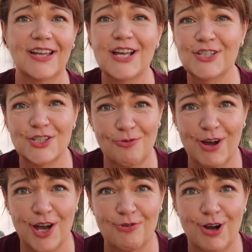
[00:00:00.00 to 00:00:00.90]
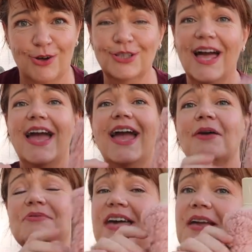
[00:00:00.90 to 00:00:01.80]
it's the way I roll.
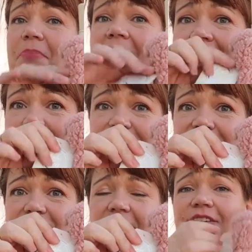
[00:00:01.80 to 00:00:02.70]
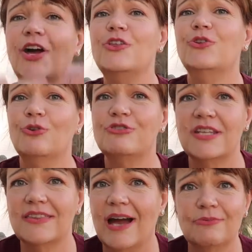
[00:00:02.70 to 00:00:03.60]
It was eight pounds and I thought
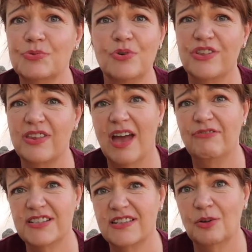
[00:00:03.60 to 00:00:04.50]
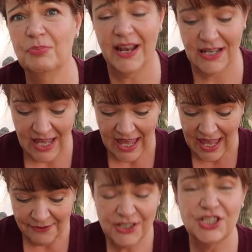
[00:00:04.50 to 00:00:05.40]
that was worth every single penny
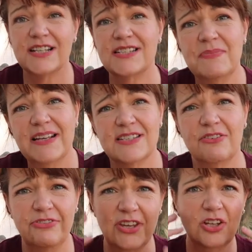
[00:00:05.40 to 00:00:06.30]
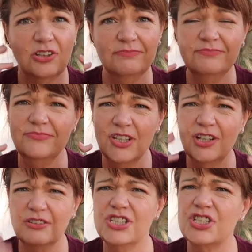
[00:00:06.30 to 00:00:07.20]
if it just makes her feel, you
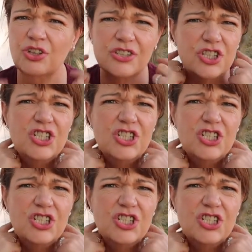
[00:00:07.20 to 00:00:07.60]
know, just not so